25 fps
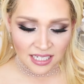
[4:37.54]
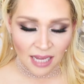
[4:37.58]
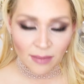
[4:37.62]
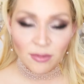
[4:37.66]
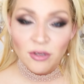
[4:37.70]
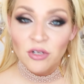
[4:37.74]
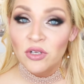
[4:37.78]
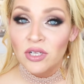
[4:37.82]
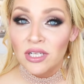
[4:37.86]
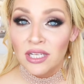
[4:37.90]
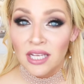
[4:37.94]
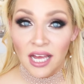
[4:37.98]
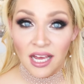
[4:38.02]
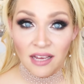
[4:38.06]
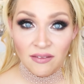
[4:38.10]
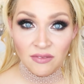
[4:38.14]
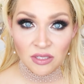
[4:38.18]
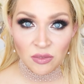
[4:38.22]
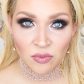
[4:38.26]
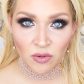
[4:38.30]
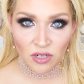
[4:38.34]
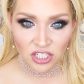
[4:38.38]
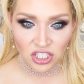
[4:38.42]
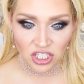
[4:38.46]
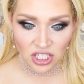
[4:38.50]
I'm gonna do a live
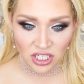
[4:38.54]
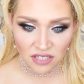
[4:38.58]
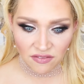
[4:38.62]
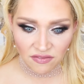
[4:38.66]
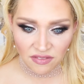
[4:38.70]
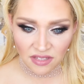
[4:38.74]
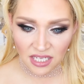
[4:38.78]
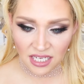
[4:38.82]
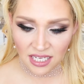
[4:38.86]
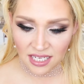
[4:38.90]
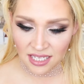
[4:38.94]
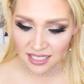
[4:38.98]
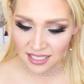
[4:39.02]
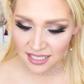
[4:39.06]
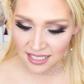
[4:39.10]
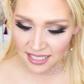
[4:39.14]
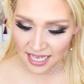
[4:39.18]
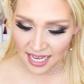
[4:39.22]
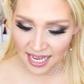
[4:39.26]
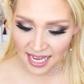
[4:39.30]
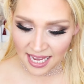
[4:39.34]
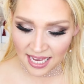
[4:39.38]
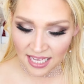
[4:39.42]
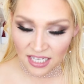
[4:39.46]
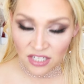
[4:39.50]
swatching of these
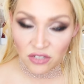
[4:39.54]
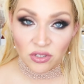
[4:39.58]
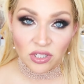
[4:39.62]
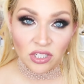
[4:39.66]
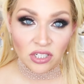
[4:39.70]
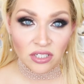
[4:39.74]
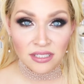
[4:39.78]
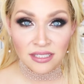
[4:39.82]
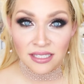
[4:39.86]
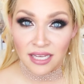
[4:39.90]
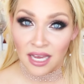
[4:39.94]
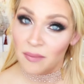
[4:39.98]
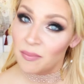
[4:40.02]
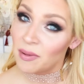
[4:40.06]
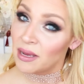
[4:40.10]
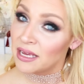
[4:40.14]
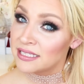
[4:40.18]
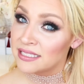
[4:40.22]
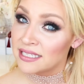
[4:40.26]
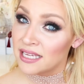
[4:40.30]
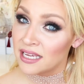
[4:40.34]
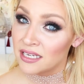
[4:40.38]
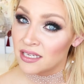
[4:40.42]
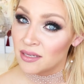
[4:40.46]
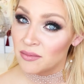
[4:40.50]
and do a little
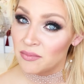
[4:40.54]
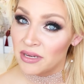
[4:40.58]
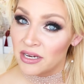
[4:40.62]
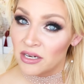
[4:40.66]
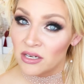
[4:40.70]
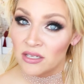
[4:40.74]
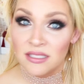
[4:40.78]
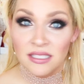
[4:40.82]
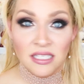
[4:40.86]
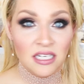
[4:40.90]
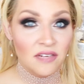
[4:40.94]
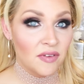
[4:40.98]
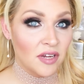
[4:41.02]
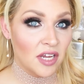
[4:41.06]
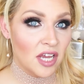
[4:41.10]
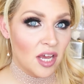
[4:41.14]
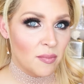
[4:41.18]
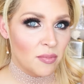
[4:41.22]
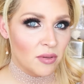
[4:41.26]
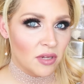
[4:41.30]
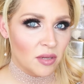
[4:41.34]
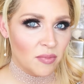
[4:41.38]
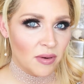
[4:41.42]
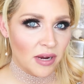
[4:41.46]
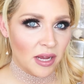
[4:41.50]
side-by-side comparison of a
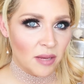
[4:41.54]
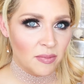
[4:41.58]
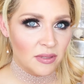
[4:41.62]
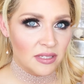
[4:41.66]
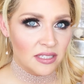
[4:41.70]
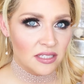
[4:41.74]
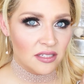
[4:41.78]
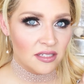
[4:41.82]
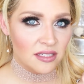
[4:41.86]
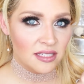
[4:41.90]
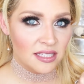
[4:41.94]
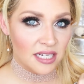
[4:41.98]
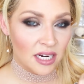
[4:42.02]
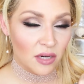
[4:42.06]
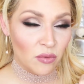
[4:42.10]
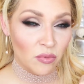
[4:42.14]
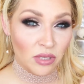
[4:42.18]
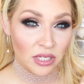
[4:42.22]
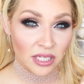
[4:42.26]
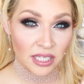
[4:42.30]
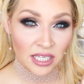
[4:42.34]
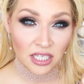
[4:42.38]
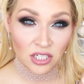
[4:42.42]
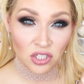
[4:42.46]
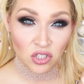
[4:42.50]
couple of brow pencils that I
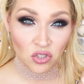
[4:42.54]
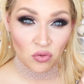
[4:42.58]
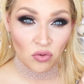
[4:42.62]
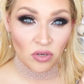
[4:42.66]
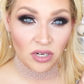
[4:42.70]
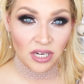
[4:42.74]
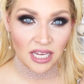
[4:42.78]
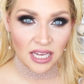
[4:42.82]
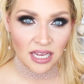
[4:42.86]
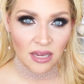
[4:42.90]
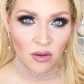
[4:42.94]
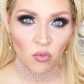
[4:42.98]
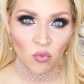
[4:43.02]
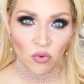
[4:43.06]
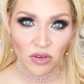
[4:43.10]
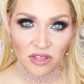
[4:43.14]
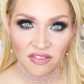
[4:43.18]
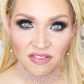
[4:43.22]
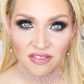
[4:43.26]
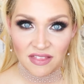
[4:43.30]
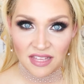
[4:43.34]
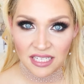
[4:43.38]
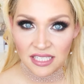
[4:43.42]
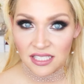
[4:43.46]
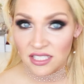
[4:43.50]
really enjoy
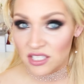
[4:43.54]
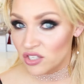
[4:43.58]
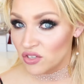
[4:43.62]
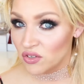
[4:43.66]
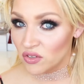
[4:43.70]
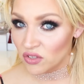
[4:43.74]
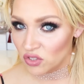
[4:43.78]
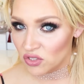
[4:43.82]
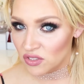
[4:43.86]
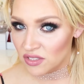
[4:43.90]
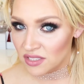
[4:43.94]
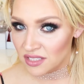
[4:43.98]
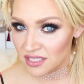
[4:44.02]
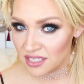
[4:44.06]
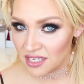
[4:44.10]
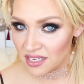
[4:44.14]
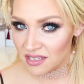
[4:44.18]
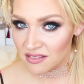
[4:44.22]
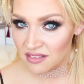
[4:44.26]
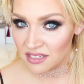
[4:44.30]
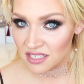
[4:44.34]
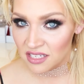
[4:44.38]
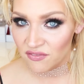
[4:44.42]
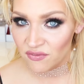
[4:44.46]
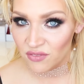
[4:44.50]
with this so you can just see
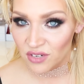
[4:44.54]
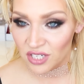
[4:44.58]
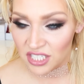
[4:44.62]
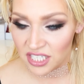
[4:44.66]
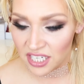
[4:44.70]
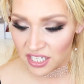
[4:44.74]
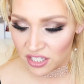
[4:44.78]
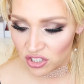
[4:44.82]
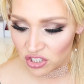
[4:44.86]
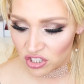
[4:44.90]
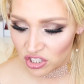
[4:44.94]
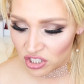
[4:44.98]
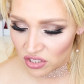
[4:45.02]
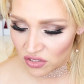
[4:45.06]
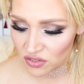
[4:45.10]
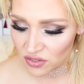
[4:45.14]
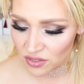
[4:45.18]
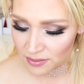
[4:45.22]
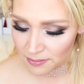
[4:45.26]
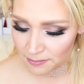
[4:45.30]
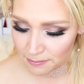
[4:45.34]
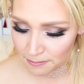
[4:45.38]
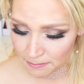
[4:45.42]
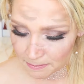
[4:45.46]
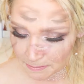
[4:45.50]
the different
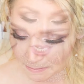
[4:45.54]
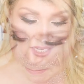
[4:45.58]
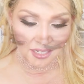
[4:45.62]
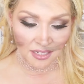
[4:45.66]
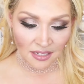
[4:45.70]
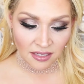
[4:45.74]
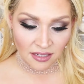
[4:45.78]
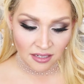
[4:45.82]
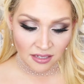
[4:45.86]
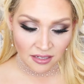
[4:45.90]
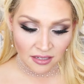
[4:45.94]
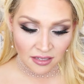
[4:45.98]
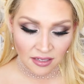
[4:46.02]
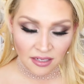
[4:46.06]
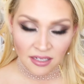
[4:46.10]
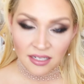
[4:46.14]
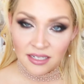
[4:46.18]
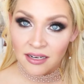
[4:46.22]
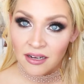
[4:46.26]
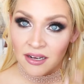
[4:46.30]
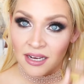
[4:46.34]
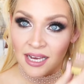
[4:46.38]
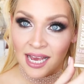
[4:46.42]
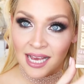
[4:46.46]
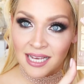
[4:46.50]
textures.
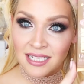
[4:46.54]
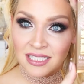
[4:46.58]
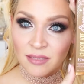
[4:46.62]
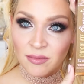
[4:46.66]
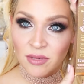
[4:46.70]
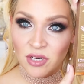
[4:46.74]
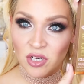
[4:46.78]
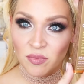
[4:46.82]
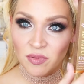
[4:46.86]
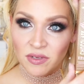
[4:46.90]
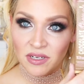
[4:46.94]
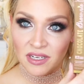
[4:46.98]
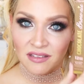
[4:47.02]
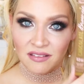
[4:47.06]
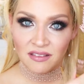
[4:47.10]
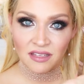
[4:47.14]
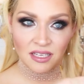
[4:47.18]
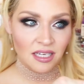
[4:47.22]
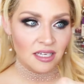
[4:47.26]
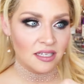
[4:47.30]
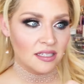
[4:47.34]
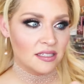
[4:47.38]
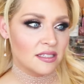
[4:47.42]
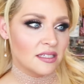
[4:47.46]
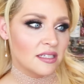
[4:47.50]
Now, as I'm opening
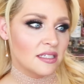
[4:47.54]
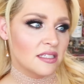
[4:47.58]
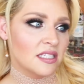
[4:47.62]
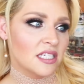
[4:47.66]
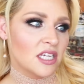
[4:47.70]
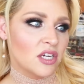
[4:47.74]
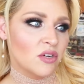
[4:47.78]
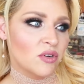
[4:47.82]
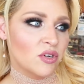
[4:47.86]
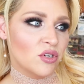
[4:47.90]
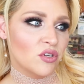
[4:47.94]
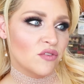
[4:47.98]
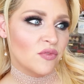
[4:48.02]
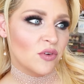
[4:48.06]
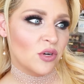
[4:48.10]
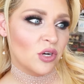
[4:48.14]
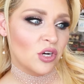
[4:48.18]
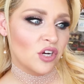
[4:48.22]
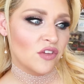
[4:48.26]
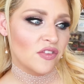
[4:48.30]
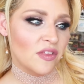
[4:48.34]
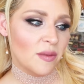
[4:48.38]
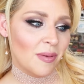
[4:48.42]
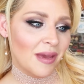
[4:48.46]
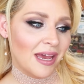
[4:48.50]
these, let's go
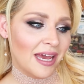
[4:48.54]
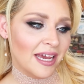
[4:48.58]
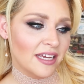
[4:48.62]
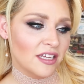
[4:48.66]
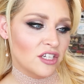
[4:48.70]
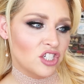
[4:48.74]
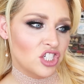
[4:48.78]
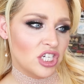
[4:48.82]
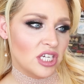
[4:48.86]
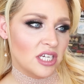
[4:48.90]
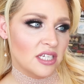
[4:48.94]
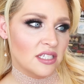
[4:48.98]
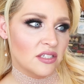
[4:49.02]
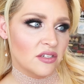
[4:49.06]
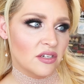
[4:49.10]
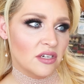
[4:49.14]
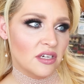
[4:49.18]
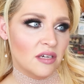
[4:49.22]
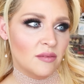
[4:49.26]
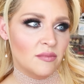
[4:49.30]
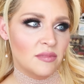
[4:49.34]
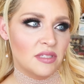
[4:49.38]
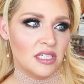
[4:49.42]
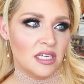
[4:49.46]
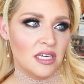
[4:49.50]
over the packaging. So it
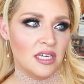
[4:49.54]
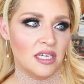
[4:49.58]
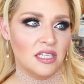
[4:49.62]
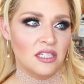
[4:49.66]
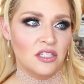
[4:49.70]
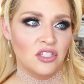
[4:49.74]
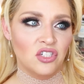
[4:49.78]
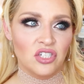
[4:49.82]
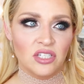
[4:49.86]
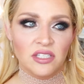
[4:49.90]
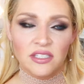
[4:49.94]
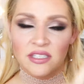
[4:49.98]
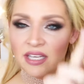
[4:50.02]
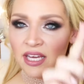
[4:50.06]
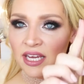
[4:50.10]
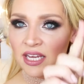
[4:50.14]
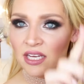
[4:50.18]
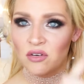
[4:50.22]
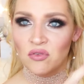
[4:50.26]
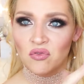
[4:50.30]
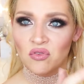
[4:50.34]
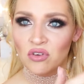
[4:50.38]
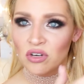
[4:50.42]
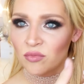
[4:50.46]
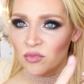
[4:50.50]
comes in just a
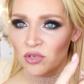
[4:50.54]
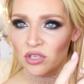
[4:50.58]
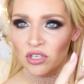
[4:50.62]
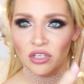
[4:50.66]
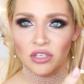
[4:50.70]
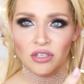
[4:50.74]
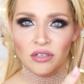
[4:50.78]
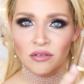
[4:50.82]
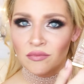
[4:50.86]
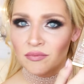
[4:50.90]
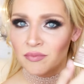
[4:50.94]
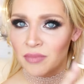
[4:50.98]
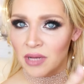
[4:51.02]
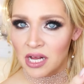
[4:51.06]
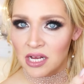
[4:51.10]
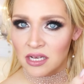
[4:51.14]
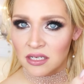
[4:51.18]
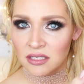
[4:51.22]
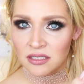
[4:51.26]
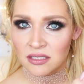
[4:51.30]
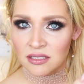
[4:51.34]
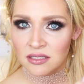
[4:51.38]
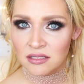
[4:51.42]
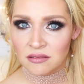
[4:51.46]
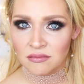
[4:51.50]
normal
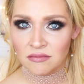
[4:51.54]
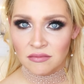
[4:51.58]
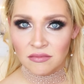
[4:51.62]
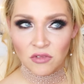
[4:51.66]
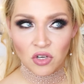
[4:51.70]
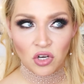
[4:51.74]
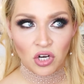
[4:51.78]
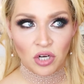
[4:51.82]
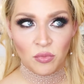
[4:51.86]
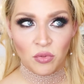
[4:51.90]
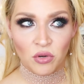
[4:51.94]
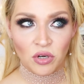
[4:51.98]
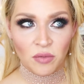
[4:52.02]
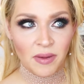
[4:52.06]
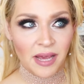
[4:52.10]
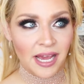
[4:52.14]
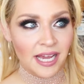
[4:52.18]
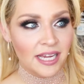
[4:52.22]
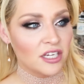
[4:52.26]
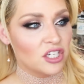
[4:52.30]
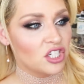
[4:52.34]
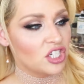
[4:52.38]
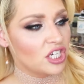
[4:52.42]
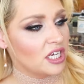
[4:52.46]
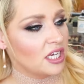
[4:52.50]
box cardboard
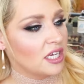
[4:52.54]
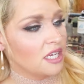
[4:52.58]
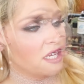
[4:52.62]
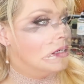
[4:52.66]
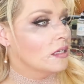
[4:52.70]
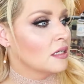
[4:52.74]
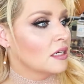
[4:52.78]
packaging.